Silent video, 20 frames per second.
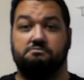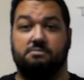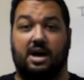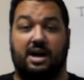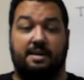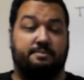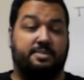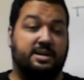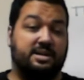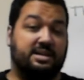
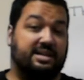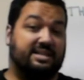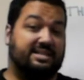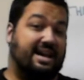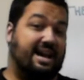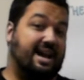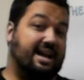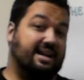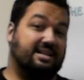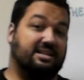I'm being
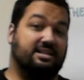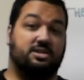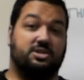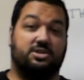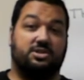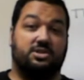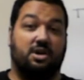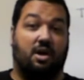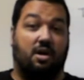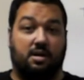attacked in the
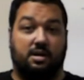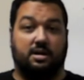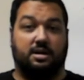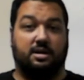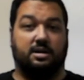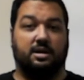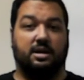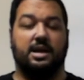dark